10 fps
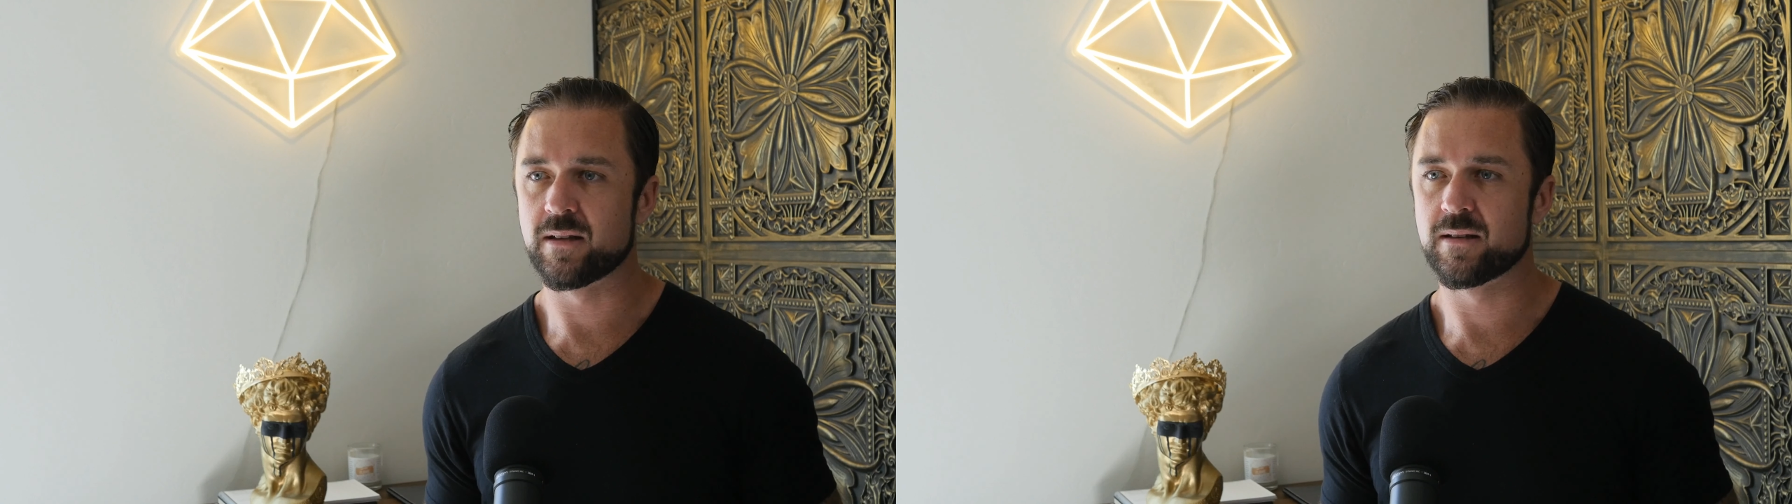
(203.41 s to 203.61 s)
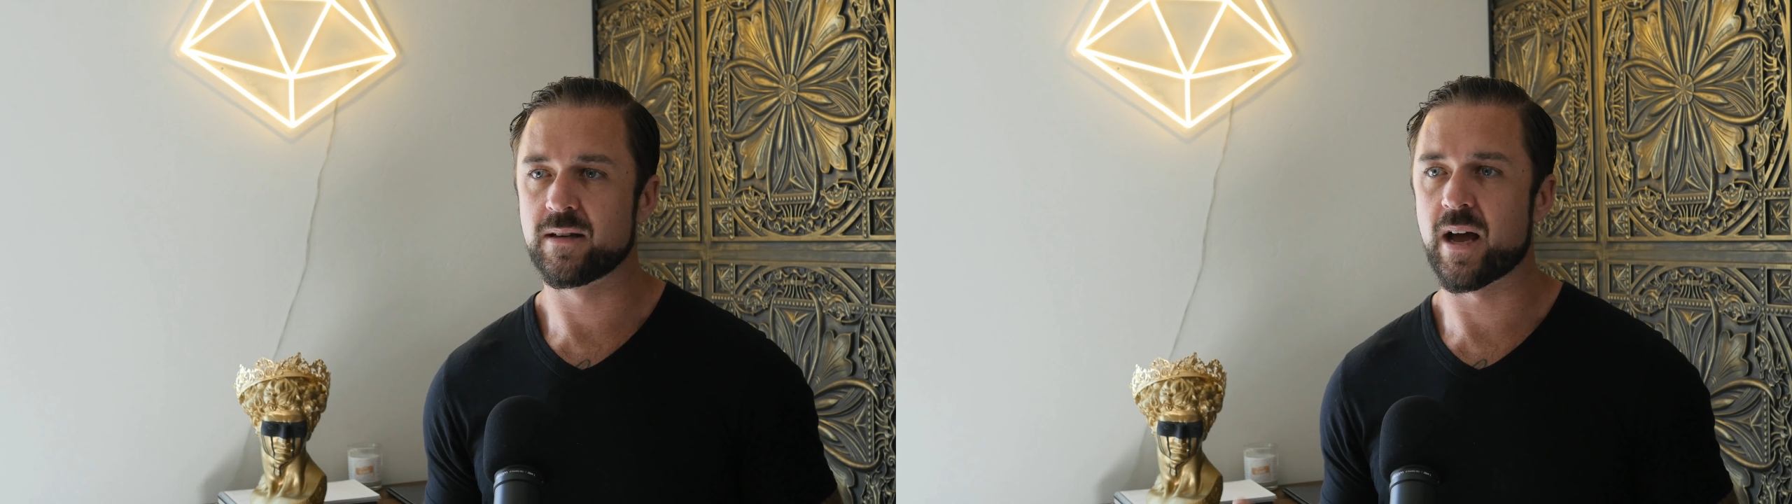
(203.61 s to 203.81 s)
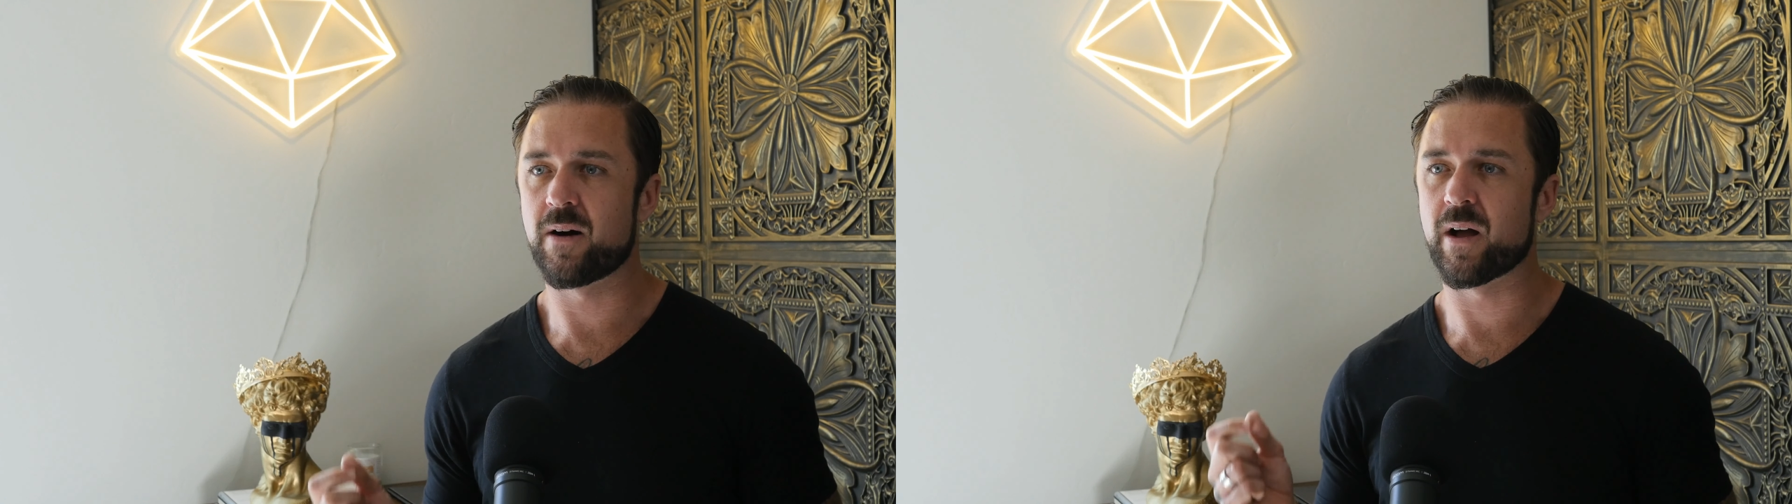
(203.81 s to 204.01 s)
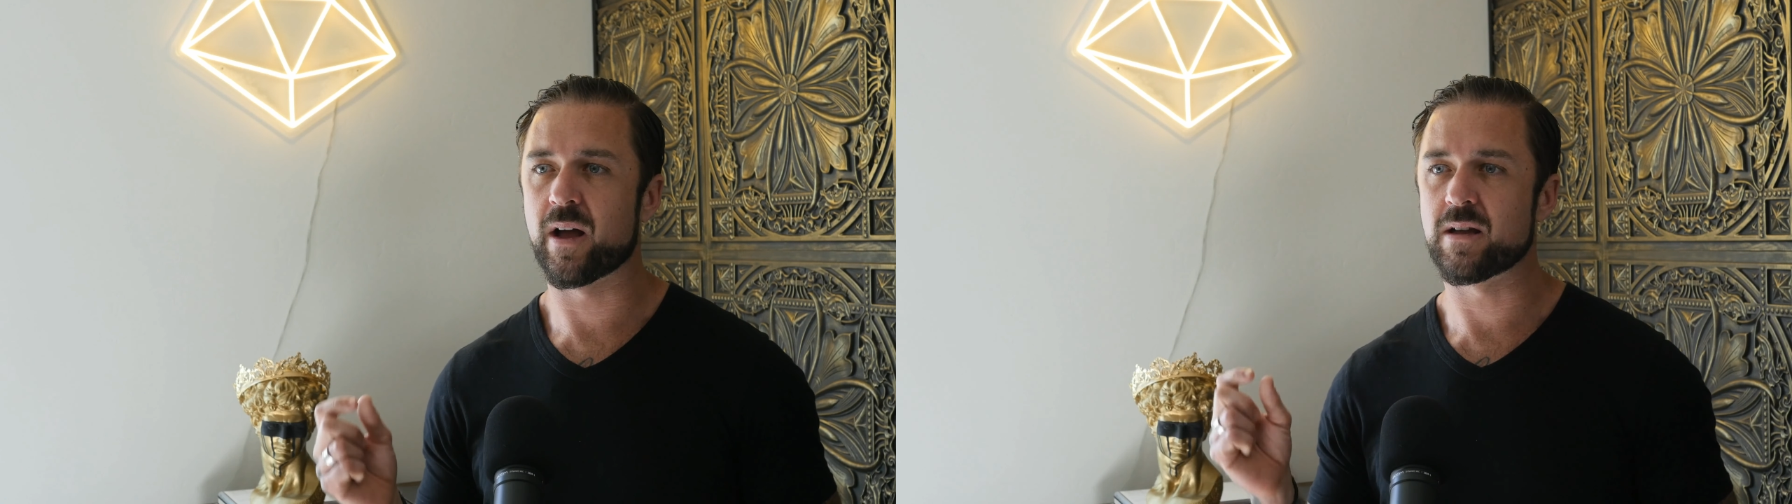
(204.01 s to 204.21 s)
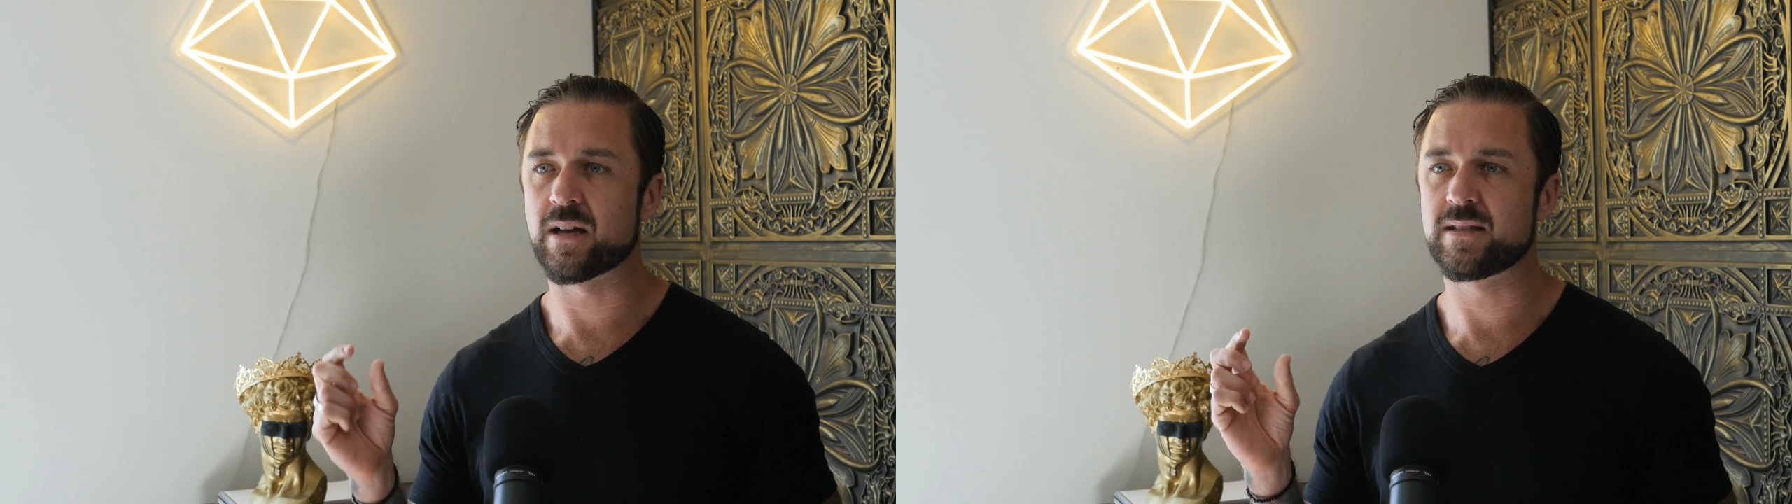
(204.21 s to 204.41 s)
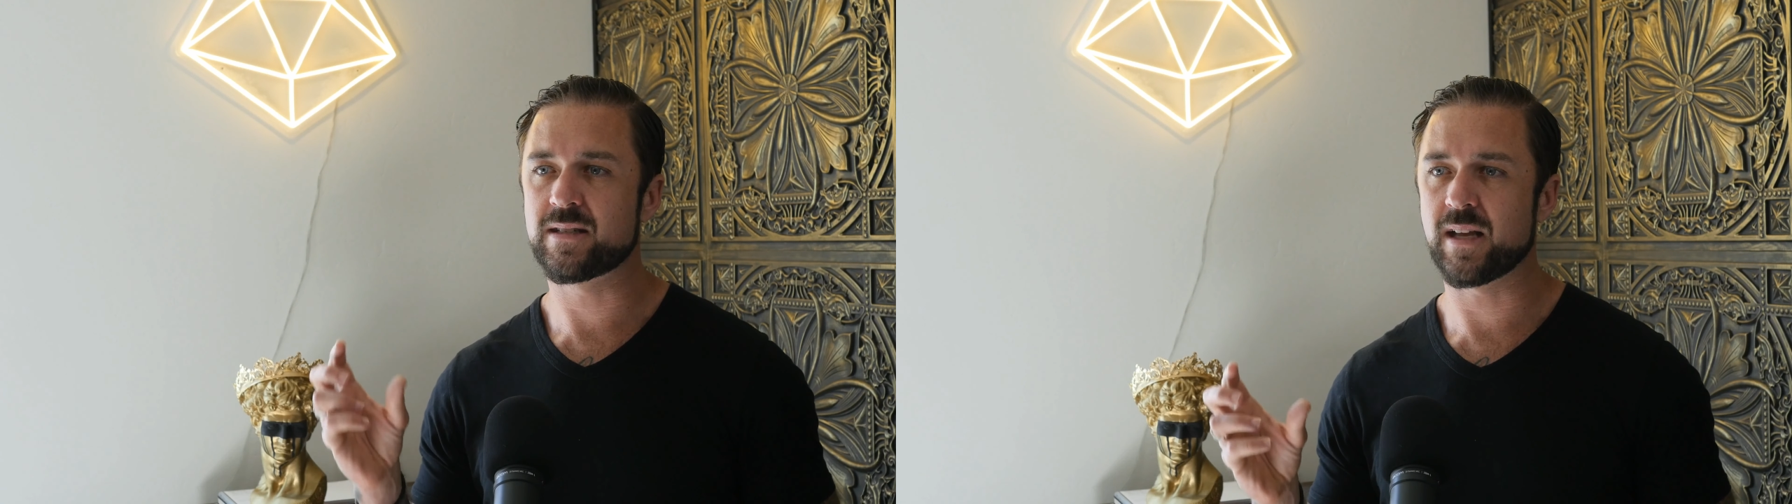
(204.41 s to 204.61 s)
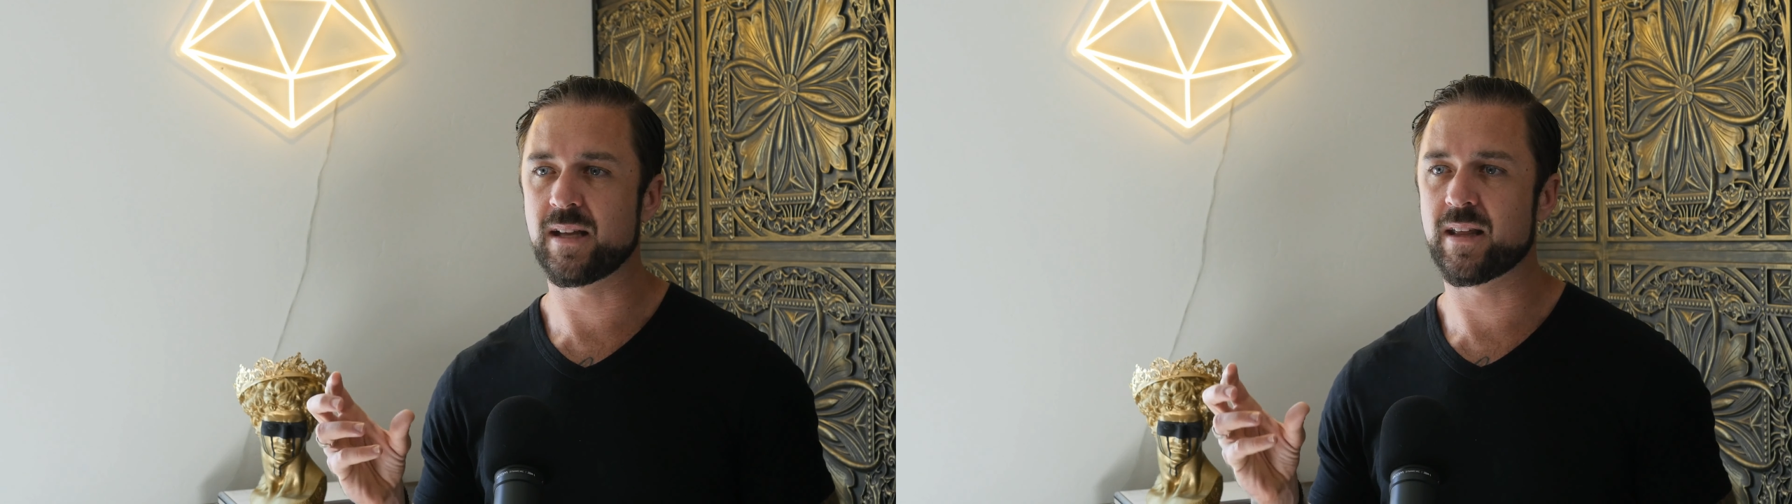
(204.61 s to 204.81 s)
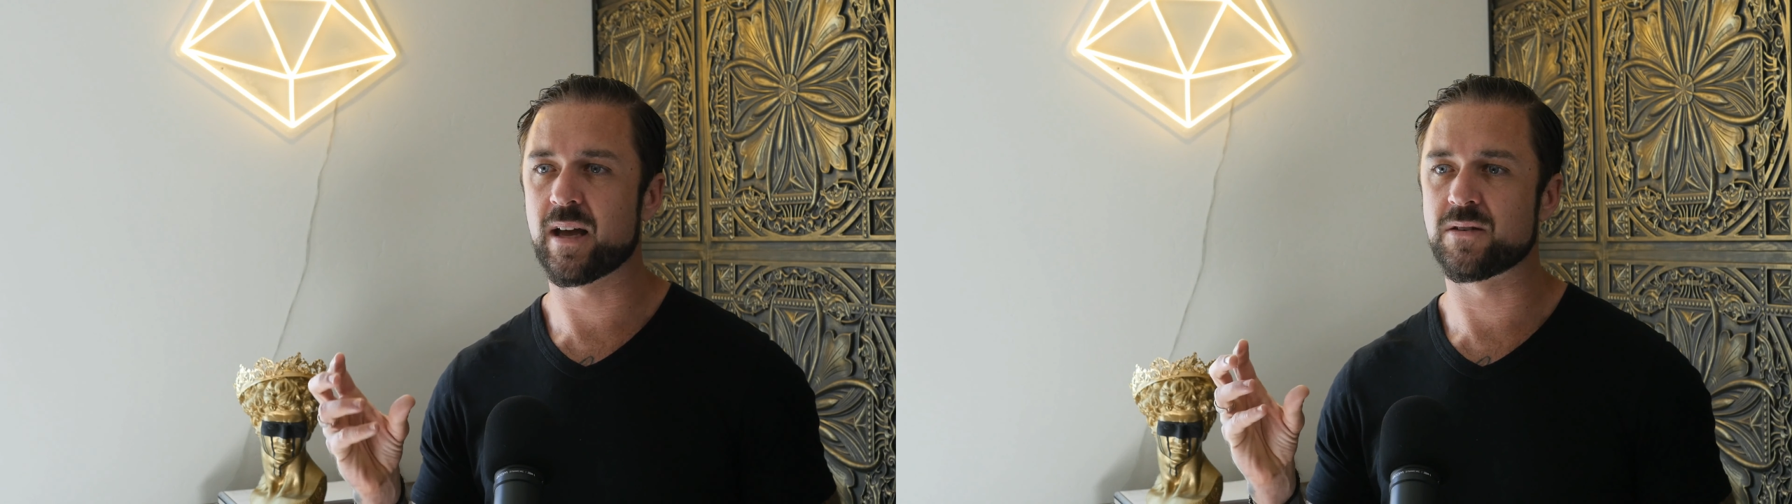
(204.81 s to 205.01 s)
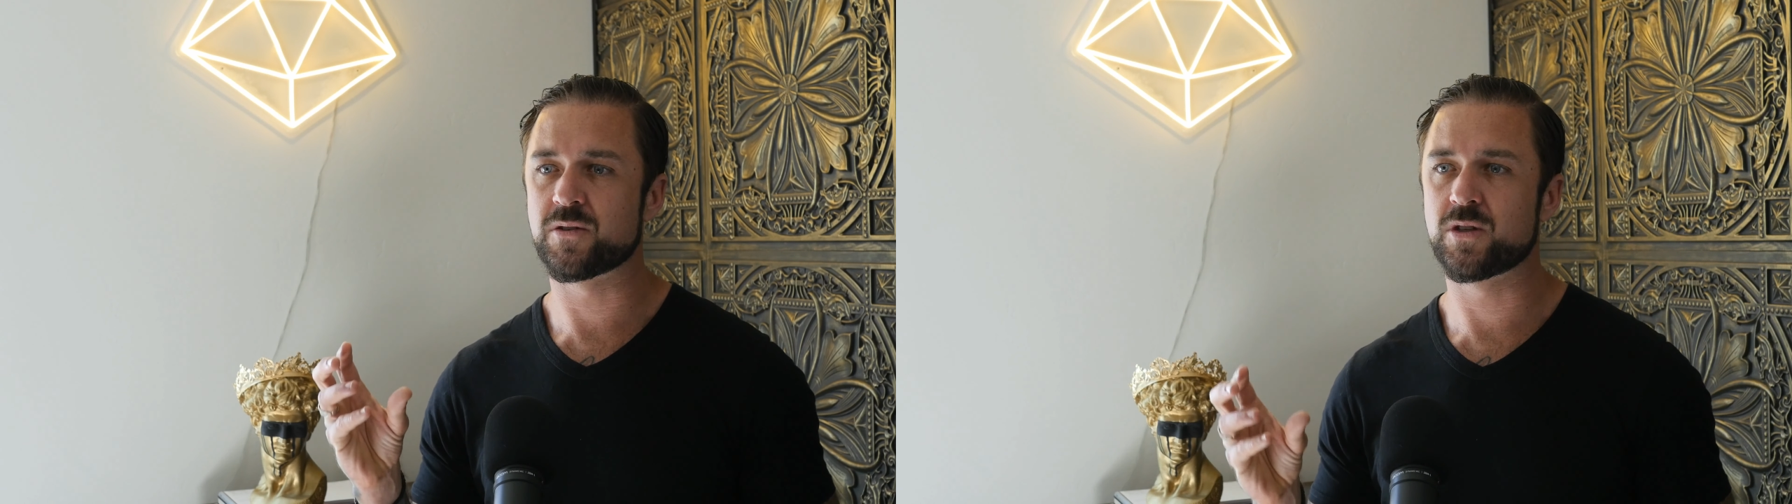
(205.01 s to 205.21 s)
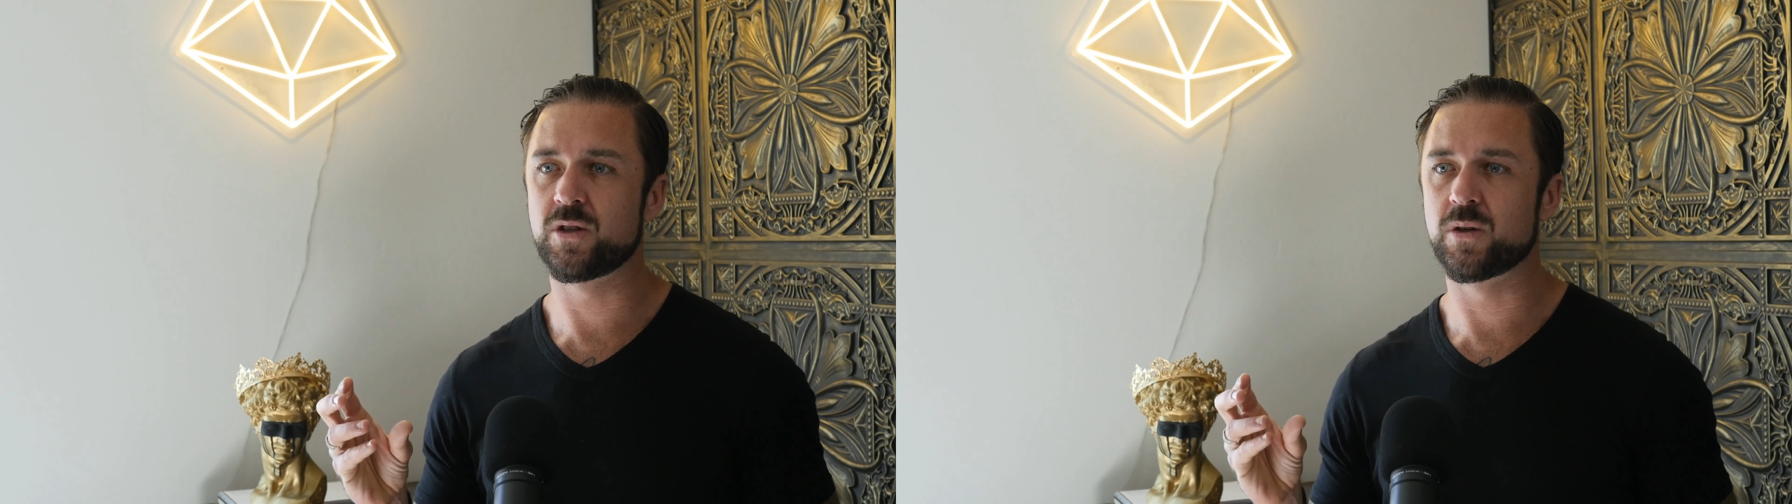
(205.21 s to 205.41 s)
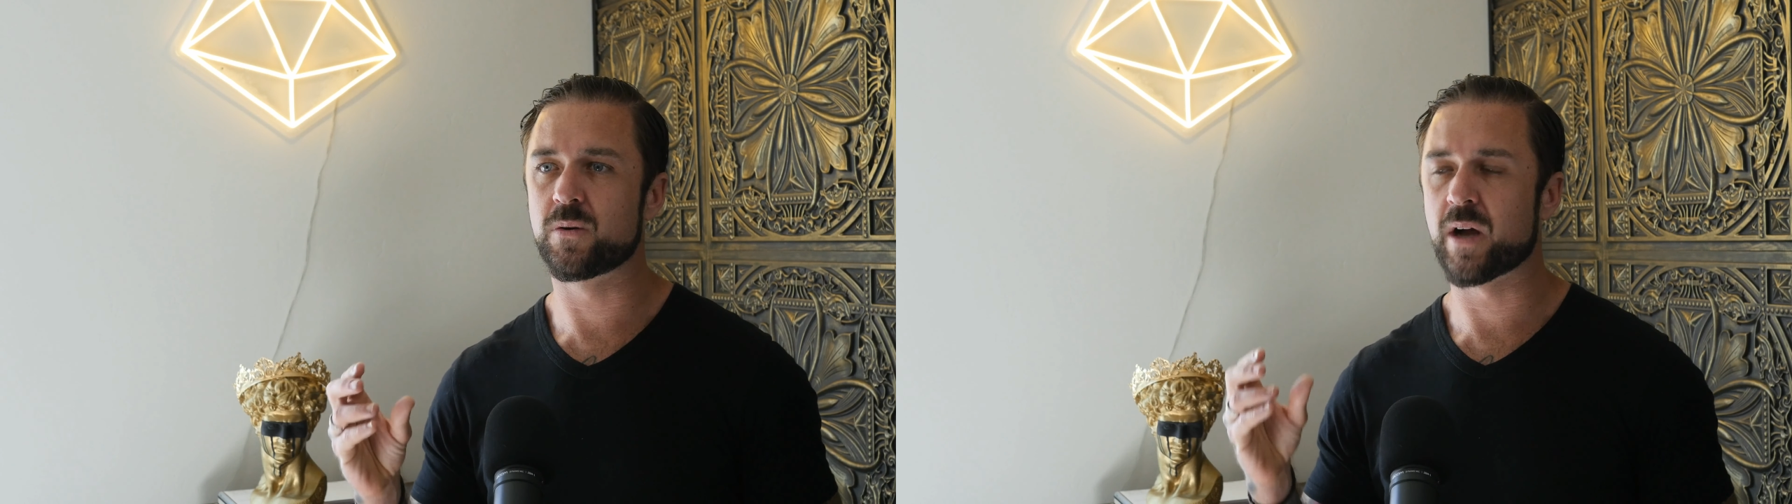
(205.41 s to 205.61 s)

Now, I say that too.